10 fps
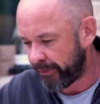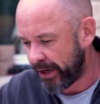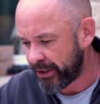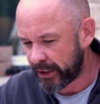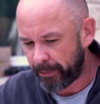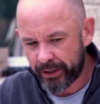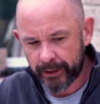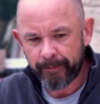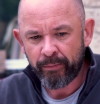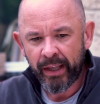facial
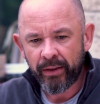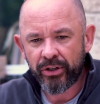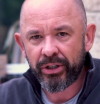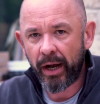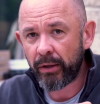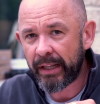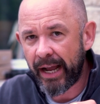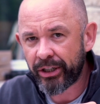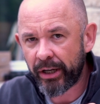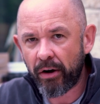expressions, the child will
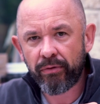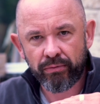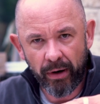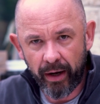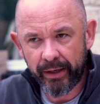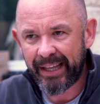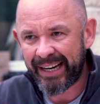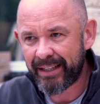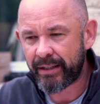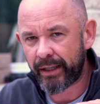actually override
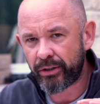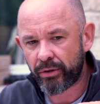that instinct